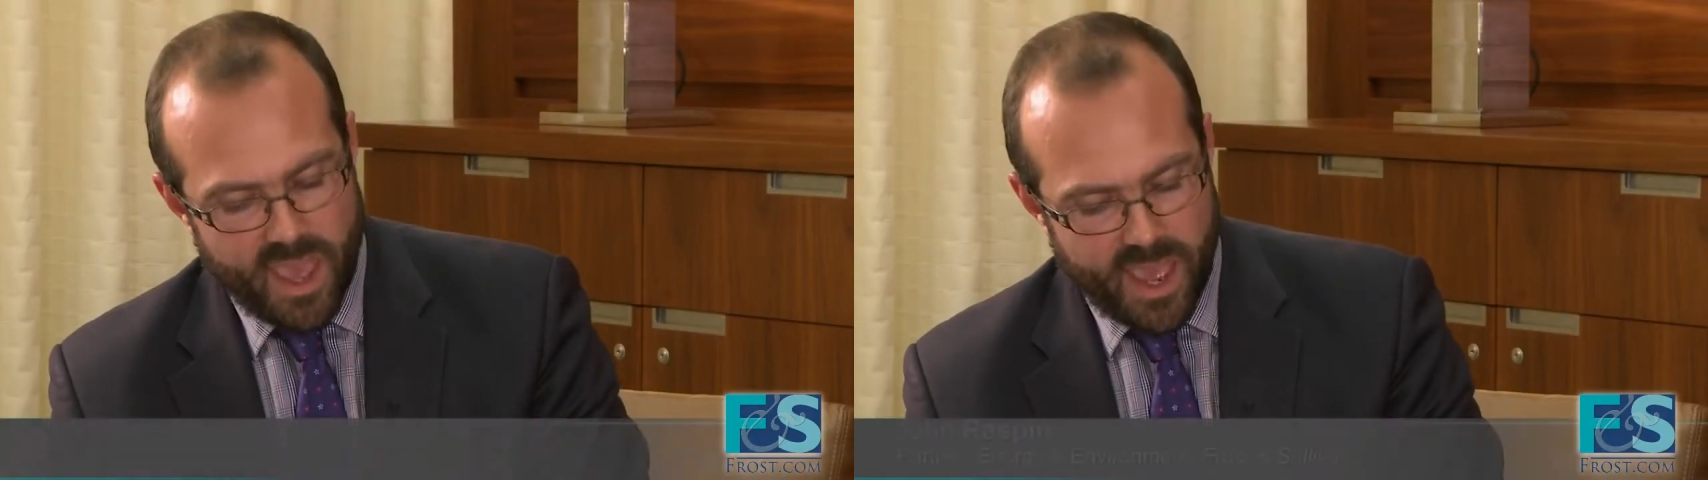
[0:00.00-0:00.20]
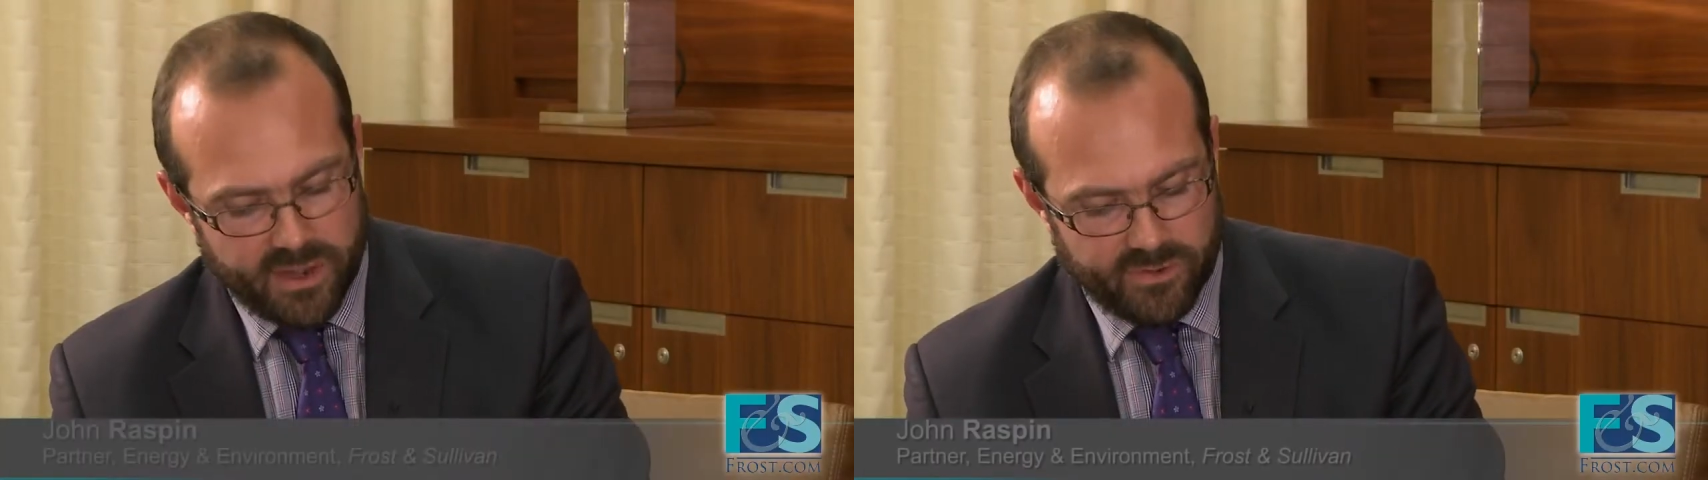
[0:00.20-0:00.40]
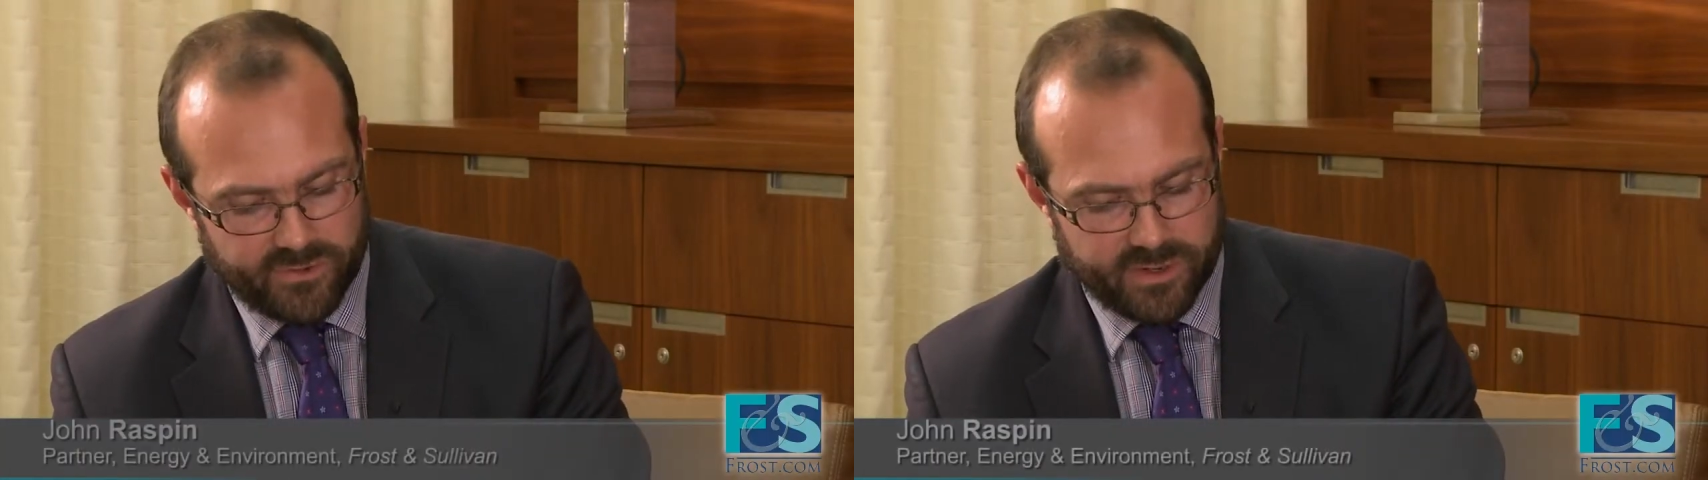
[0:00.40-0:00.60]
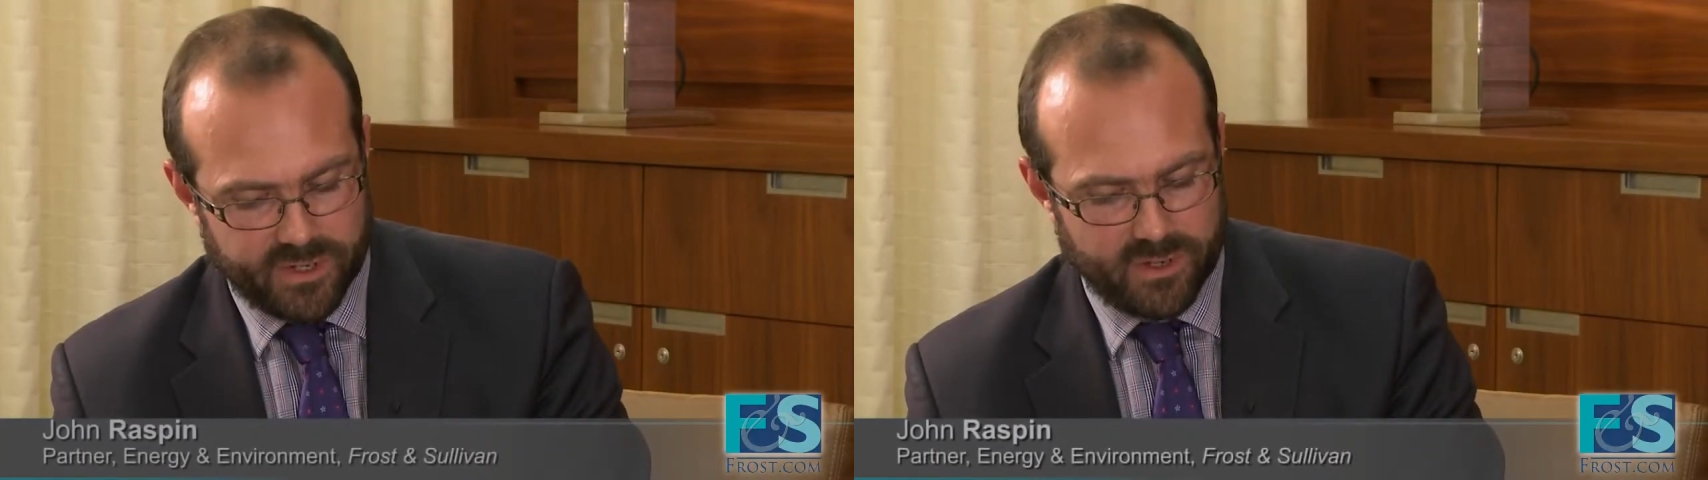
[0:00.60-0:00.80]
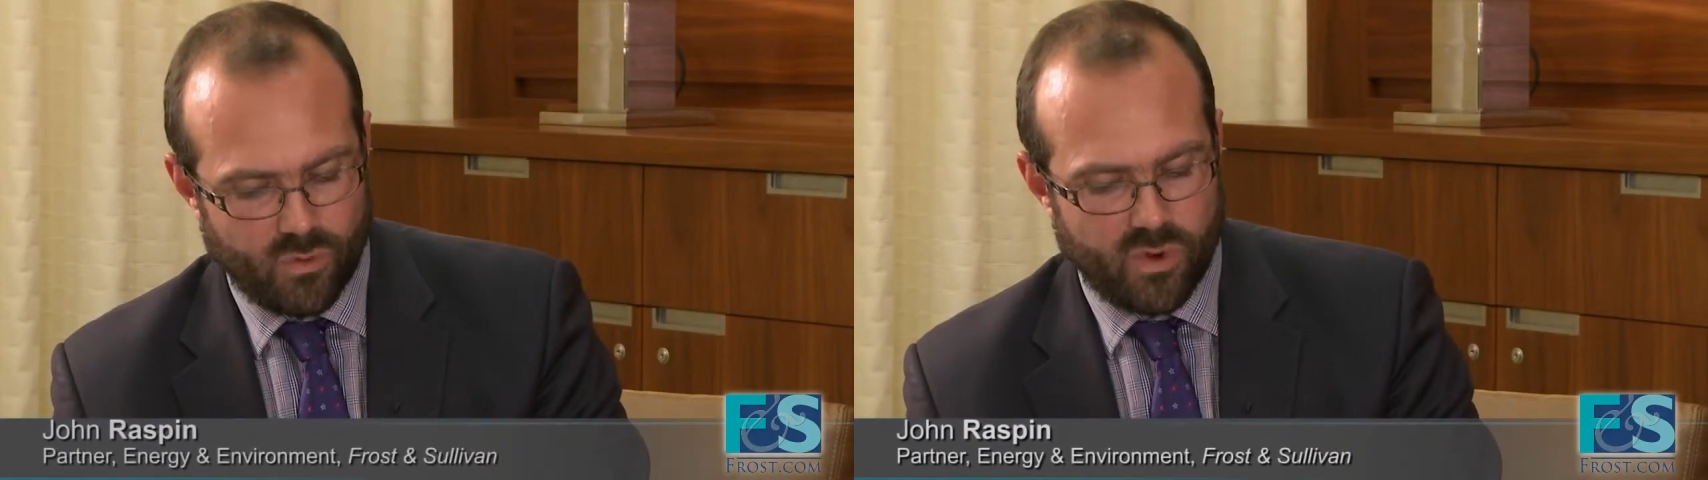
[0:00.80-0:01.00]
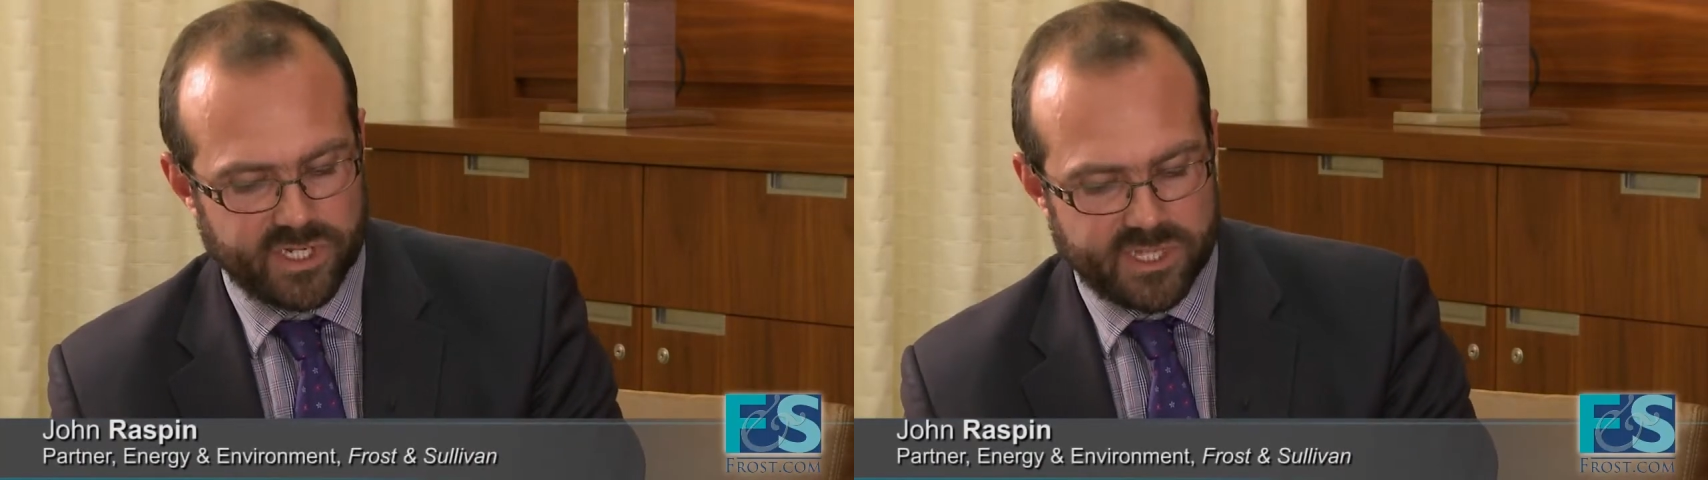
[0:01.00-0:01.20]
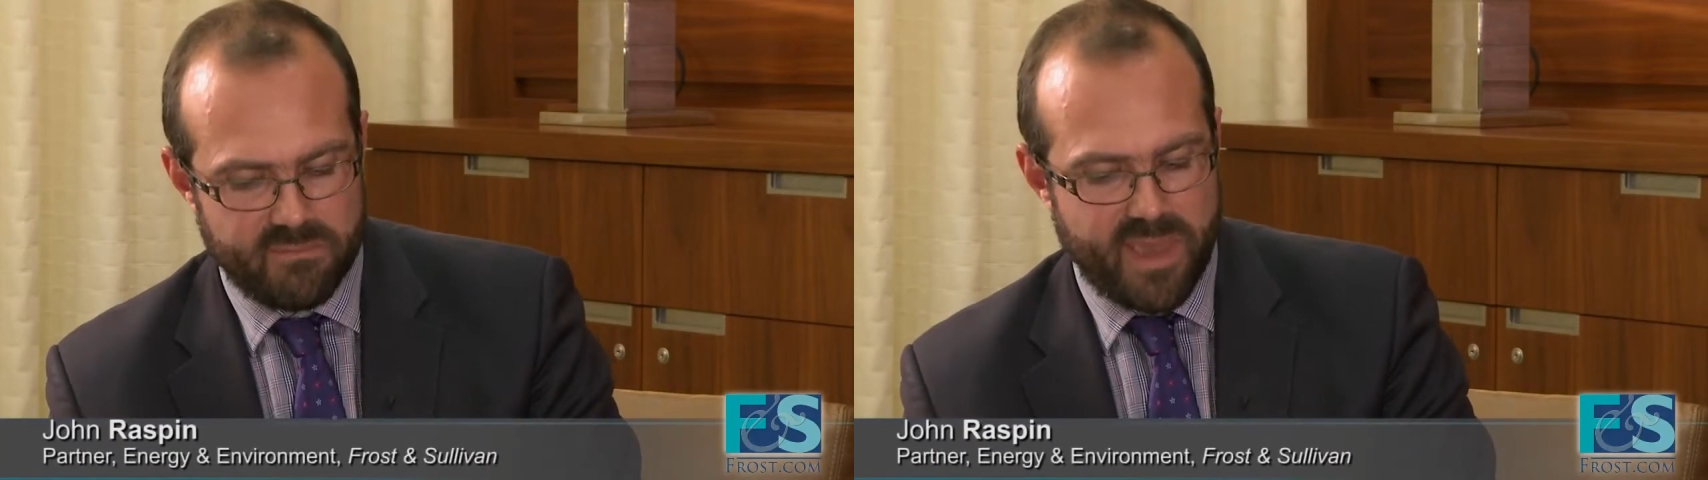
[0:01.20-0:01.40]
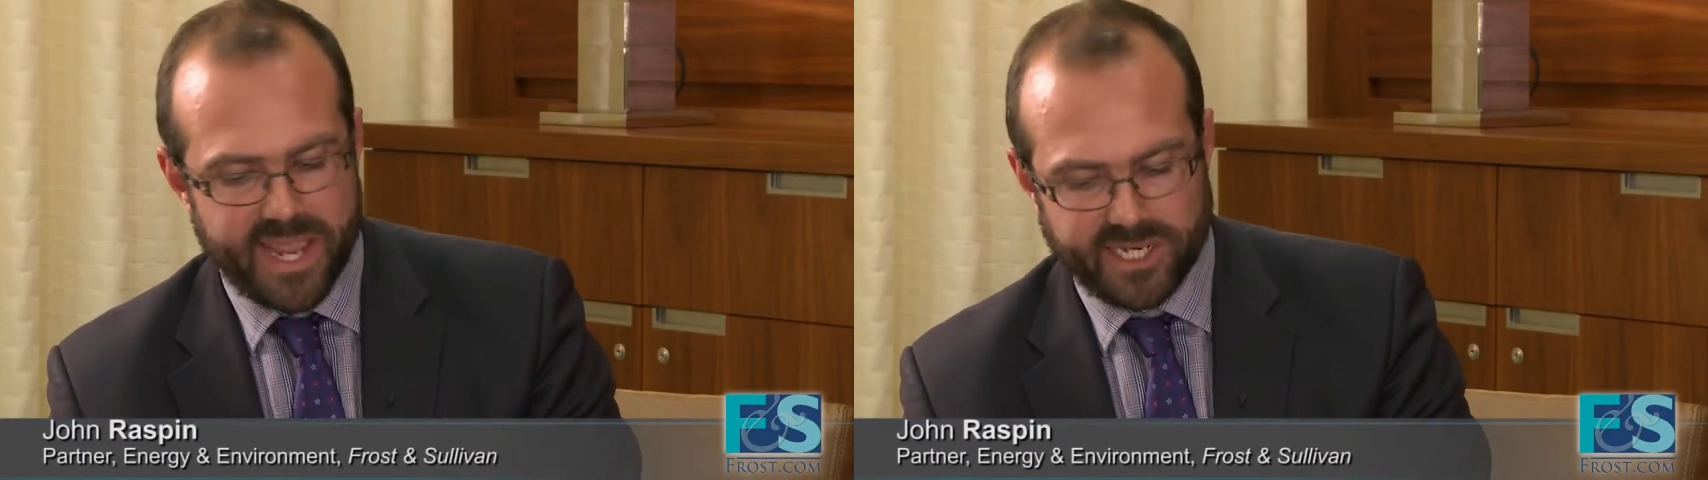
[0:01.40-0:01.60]
And what is the
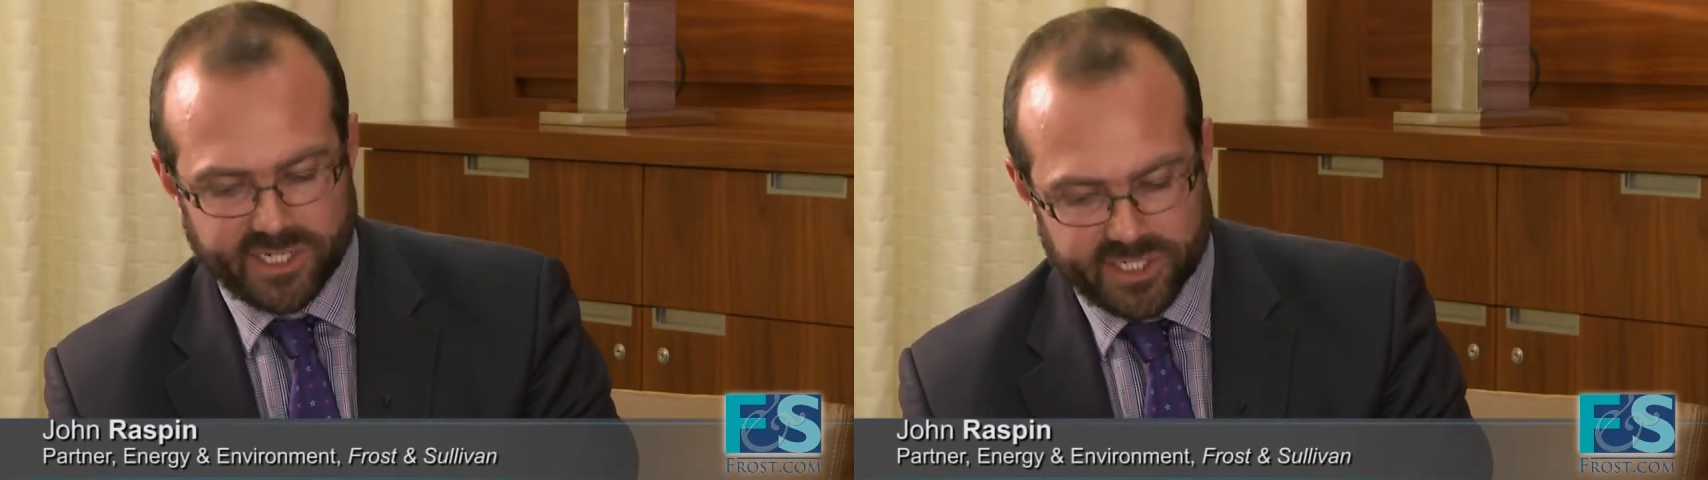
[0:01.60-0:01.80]
major